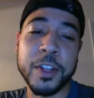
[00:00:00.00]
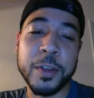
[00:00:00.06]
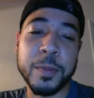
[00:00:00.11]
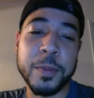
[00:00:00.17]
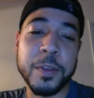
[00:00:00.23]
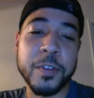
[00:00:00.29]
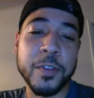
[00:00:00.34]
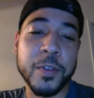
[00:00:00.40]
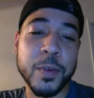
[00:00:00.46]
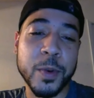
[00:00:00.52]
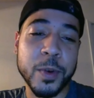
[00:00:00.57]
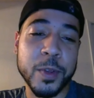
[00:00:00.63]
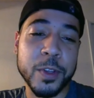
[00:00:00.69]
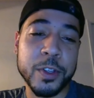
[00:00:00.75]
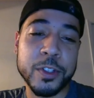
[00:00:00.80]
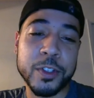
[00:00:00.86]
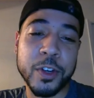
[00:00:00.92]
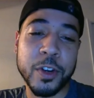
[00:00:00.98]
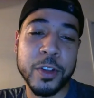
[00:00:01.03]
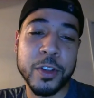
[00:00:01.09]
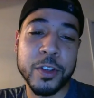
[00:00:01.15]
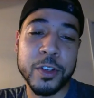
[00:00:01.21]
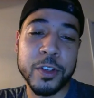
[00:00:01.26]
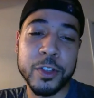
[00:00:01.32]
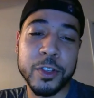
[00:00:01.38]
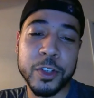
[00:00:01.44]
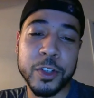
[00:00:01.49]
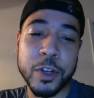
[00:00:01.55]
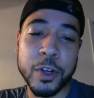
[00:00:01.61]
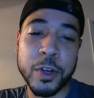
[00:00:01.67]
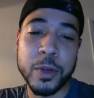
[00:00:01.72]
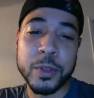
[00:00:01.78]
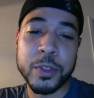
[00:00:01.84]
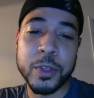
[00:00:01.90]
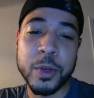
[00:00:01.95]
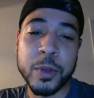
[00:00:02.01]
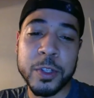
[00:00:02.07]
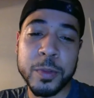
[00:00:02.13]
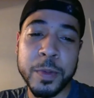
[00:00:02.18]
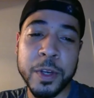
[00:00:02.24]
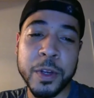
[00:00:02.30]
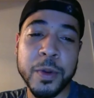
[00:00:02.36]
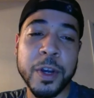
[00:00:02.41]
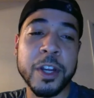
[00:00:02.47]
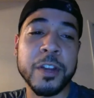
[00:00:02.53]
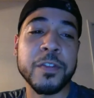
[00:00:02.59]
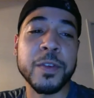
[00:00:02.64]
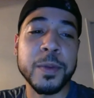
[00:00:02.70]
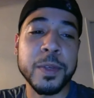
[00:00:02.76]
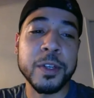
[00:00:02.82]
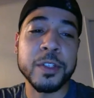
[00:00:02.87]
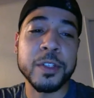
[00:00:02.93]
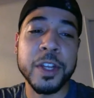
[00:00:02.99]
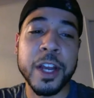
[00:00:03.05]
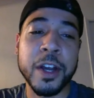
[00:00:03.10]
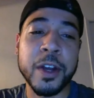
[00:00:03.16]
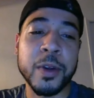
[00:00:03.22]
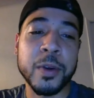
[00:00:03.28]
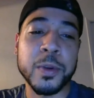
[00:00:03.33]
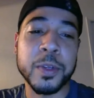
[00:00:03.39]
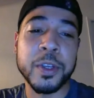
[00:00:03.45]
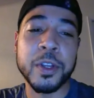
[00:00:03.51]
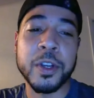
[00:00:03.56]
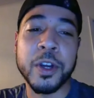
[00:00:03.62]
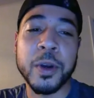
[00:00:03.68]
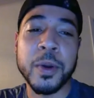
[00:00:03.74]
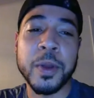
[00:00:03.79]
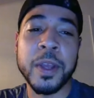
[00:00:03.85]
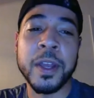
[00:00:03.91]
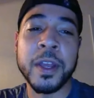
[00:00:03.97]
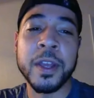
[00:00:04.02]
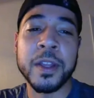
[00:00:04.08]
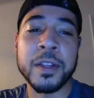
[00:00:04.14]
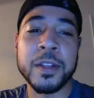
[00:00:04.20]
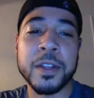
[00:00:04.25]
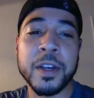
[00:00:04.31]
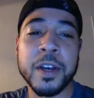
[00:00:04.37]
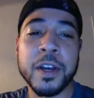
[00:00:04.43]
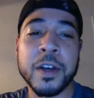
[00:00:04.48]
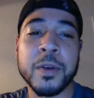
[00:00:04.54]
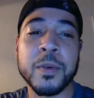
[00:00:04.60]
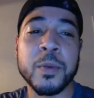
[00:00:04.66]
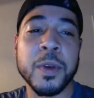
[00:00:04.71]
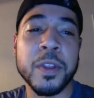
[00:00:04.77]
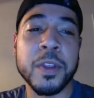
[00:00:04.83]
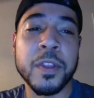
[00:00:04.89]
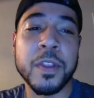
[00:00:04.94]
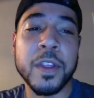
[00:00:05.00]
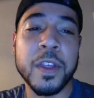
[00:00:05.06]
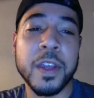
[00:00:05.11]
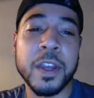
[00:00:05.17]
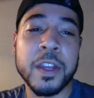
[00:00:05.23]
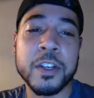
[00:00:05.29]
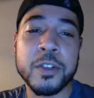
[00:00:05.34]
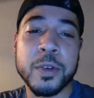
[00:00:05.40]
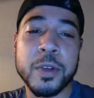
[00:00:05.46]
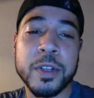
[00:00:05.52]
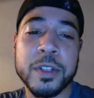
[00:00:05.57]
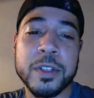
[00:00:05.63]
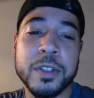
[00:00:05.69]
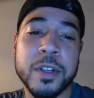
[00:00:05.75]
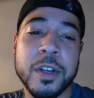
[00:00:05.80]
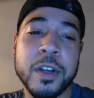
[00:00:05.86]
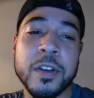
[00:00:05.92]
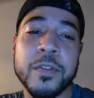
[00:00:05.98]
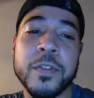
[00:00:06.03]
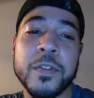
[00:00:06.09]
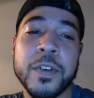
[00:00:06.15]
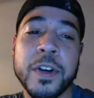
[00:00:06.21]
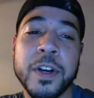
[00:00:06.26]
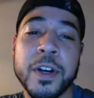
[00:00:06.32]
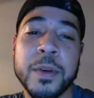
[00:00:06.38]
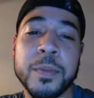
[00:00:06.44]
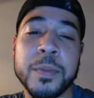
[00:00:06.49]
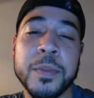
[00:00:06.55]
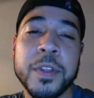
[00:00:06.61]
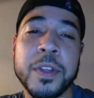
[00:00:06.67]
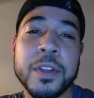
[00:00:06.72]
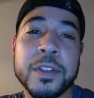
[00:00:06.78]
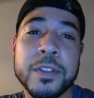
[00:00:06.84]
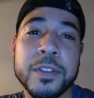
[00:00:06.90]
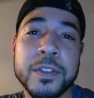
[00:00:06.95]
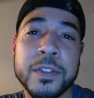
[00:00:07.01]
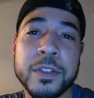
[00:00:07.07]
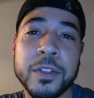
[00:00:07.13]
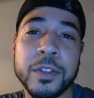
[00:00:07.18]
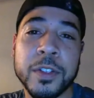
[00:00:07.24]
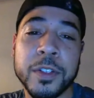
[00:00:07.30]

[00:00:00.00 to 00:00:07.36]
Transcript: did before the start of the show. So it's been quite a few years now, and with the interest of this